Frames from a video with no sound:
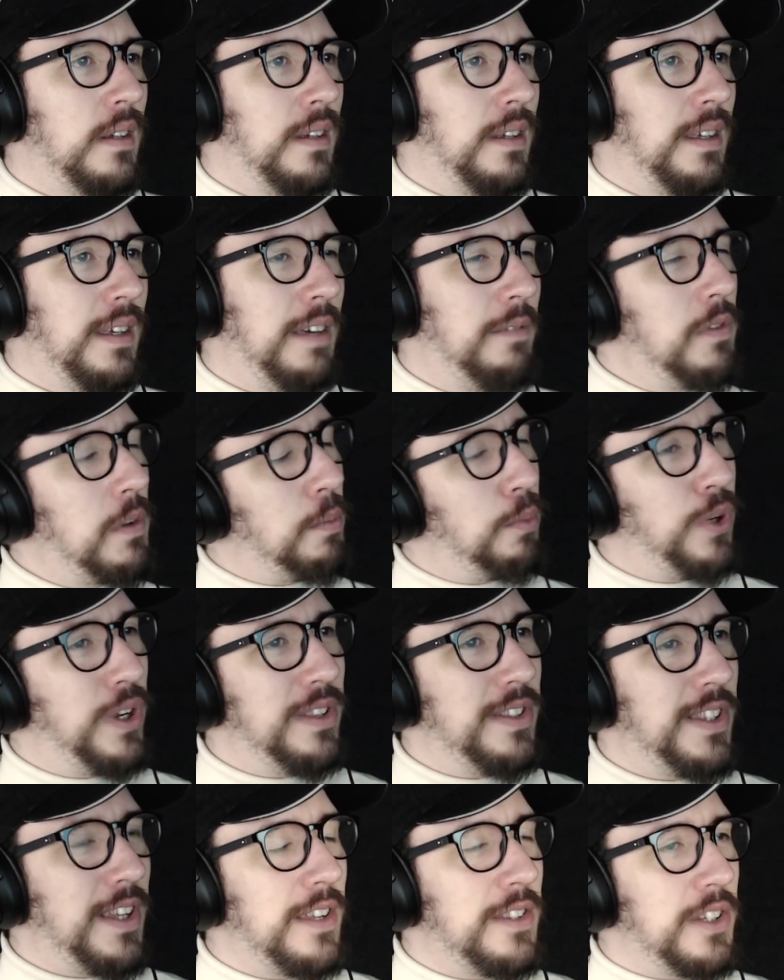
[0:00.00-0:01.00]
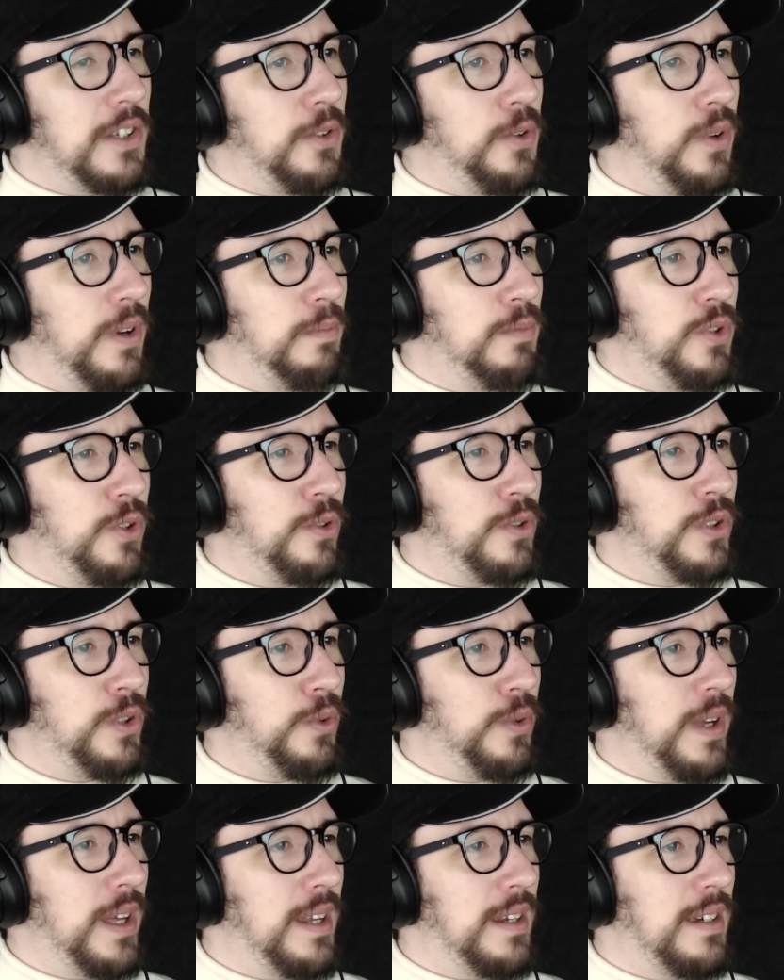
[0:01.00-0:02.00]
Give the princess a go. I'm sure she'll
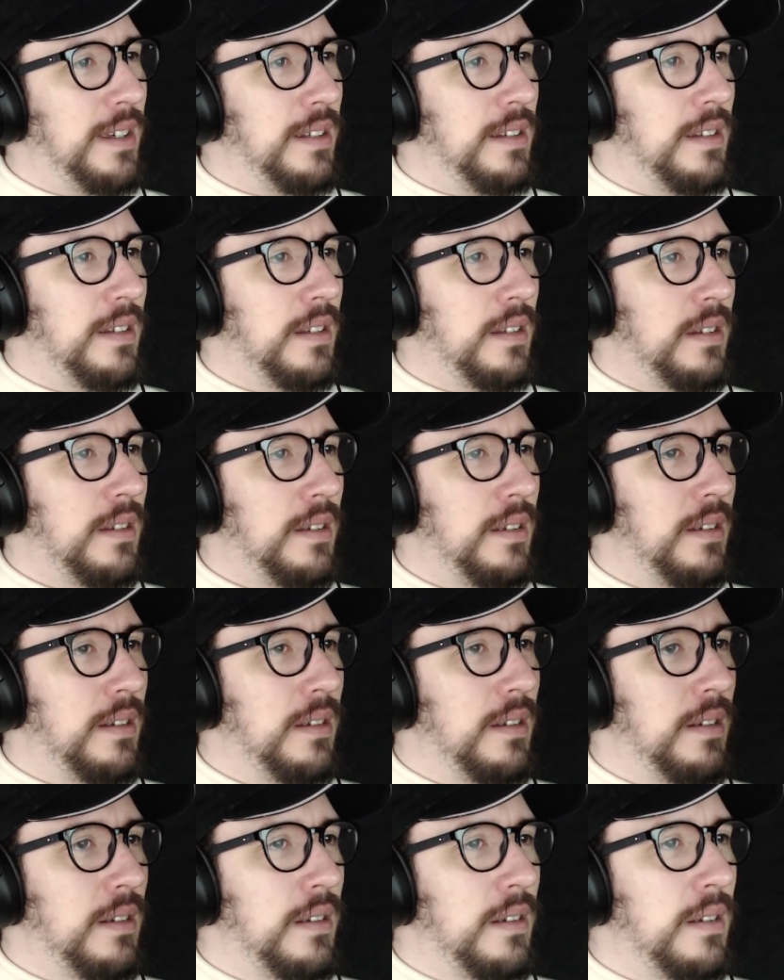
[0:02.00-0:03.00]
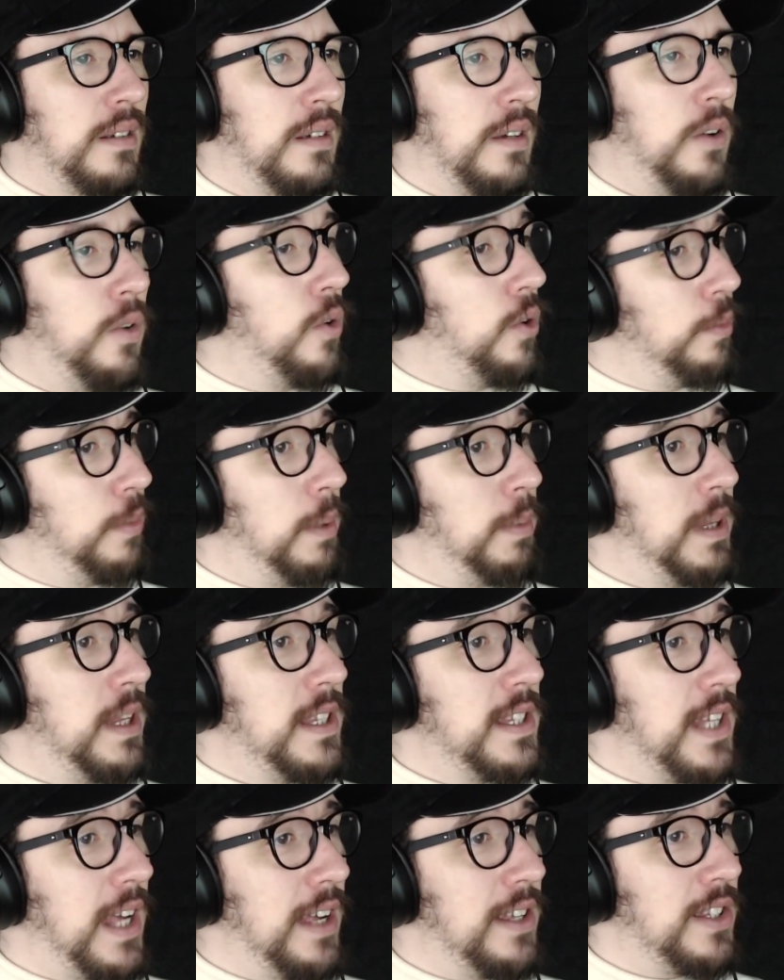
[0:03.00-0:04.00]
get it. Oh, or maybe
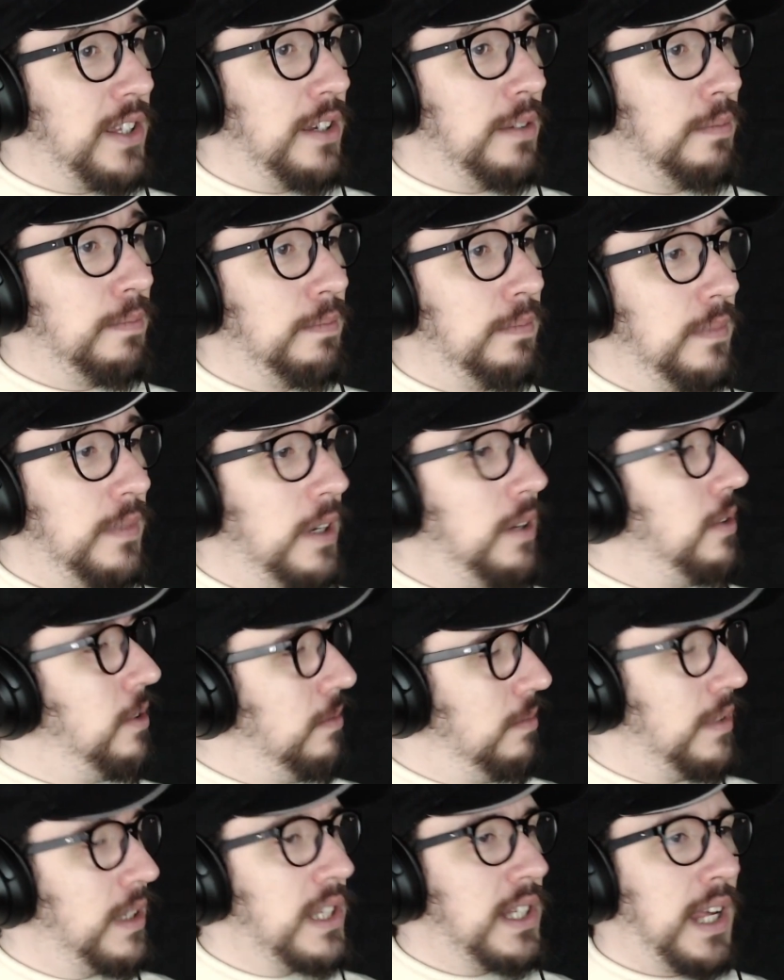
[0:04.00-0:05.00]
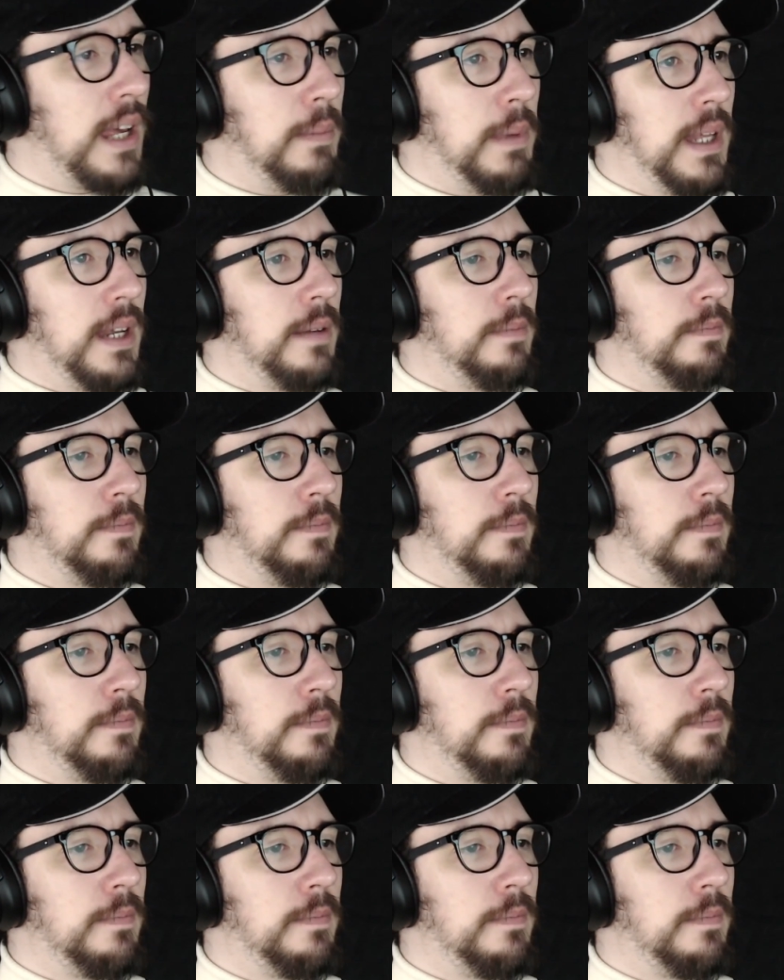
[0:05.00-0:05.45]
this guy's gonna. Oh no, this guy made it.